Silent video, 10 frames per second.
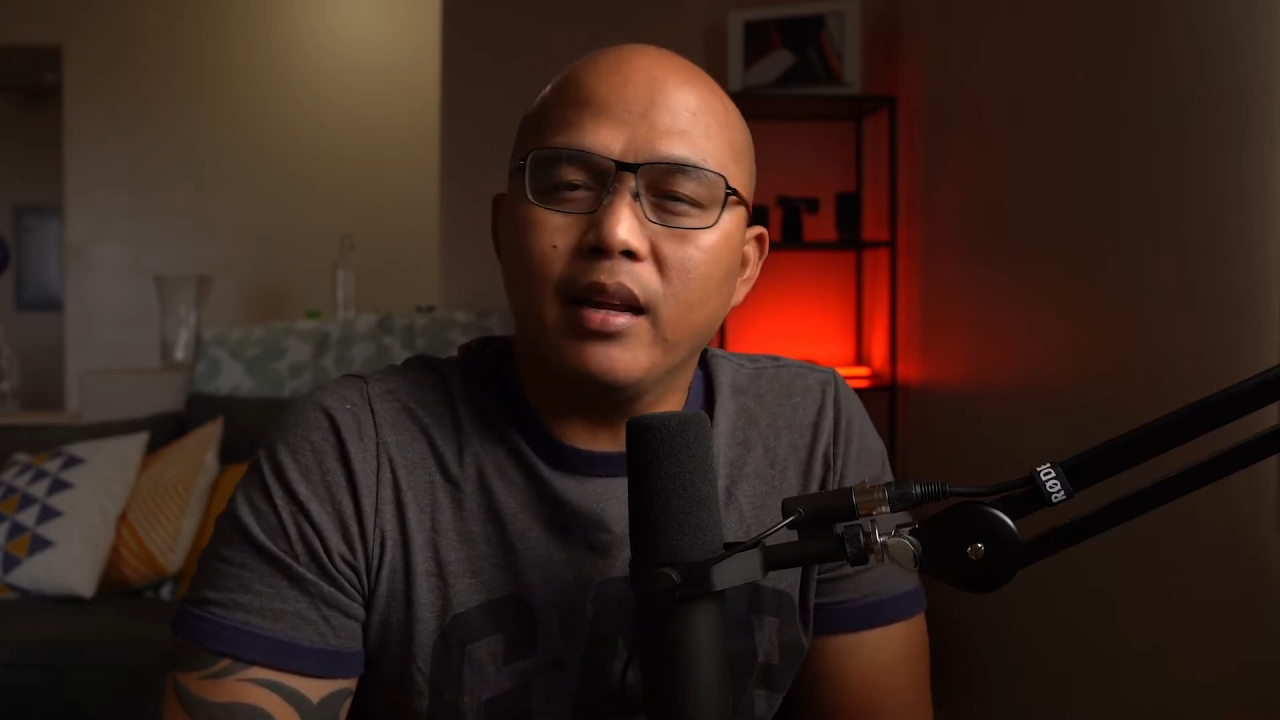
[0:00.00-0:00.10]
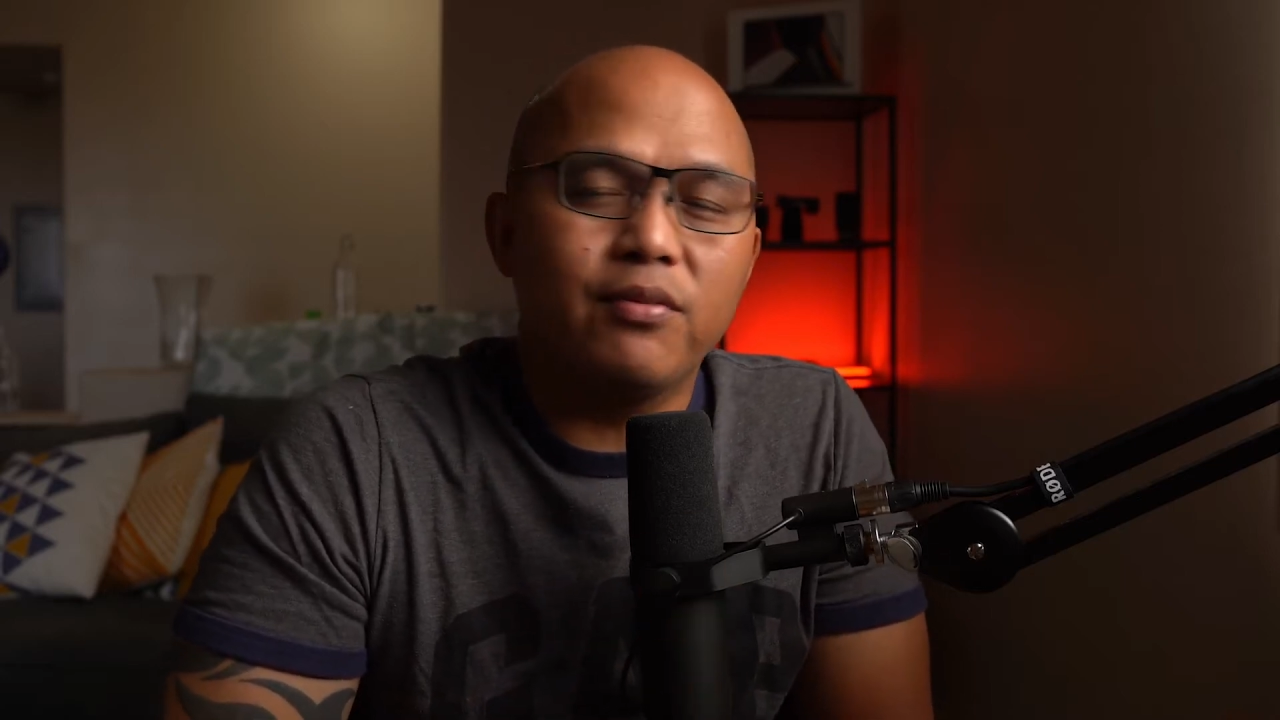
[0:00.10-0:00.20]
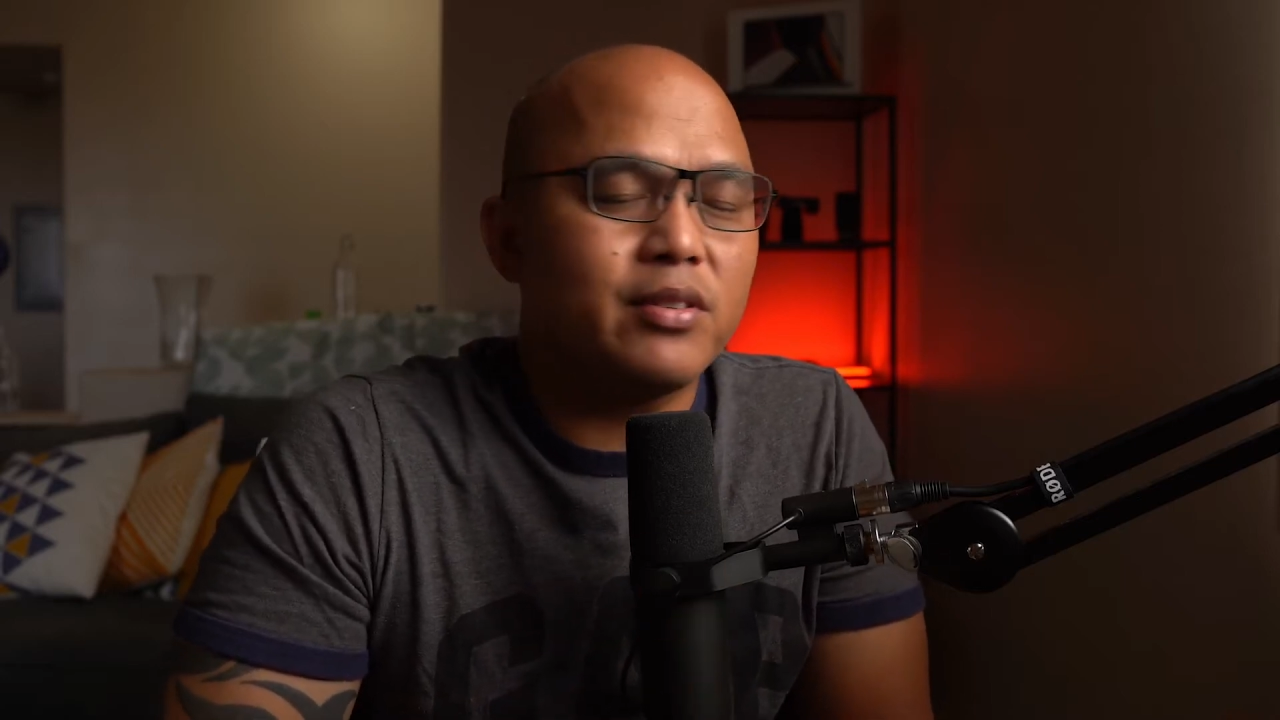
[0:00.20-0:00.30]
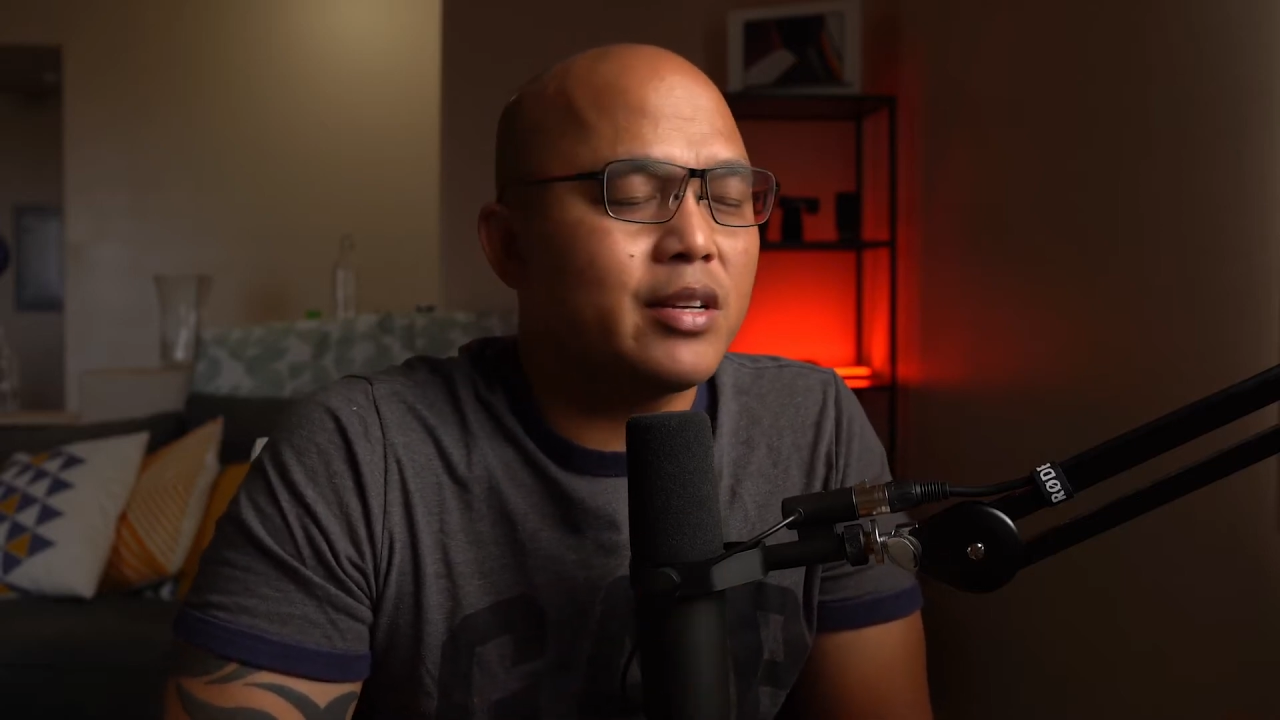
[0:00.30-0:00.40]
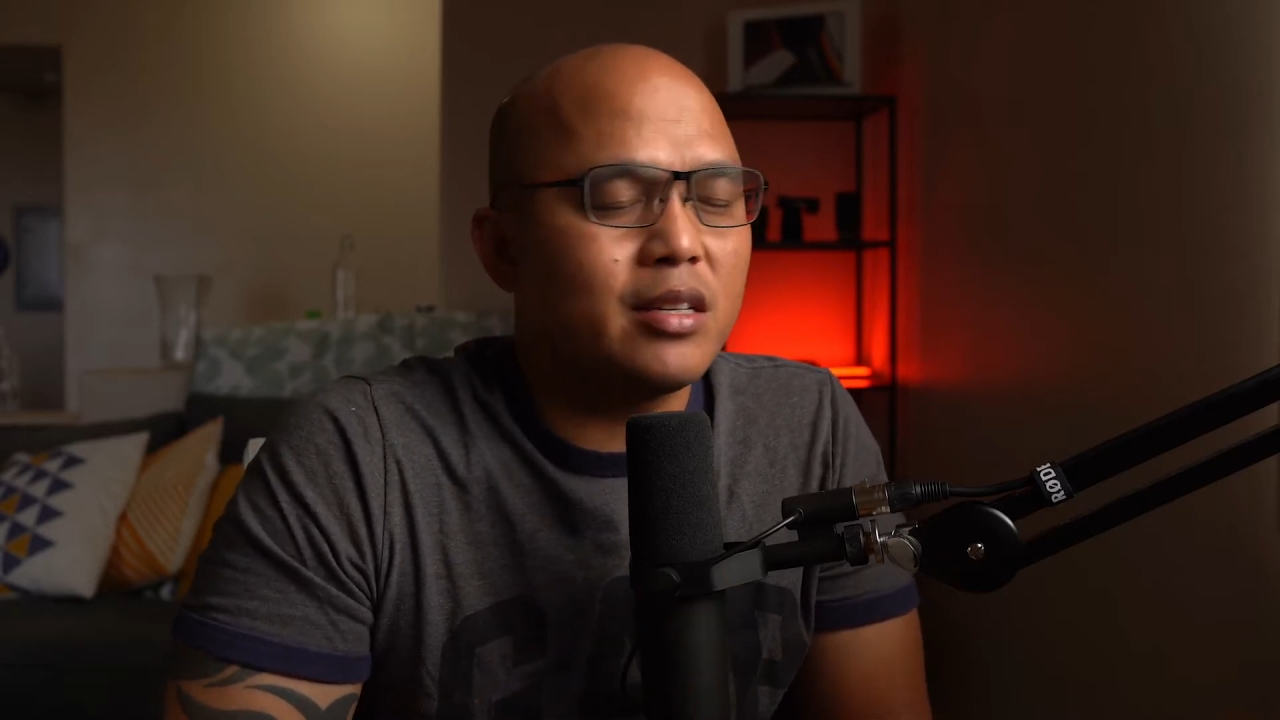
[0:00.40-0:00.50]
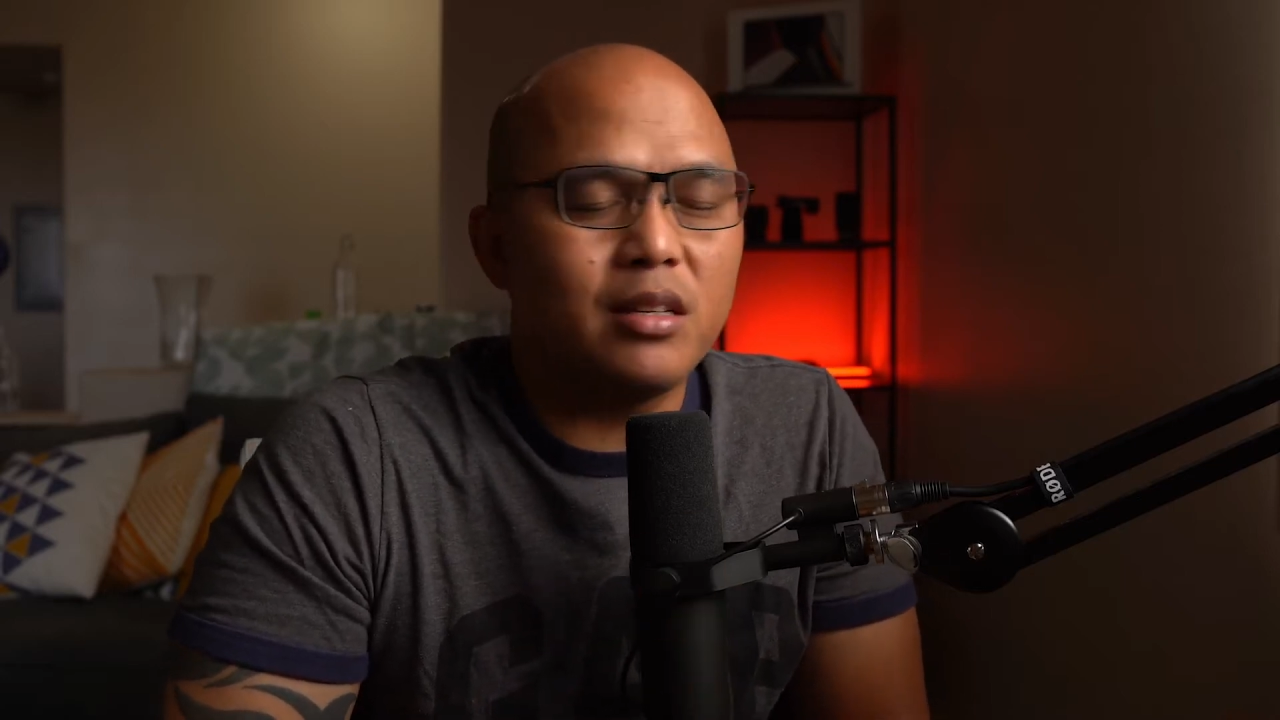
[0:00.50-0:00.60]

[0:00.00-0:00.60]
emphasize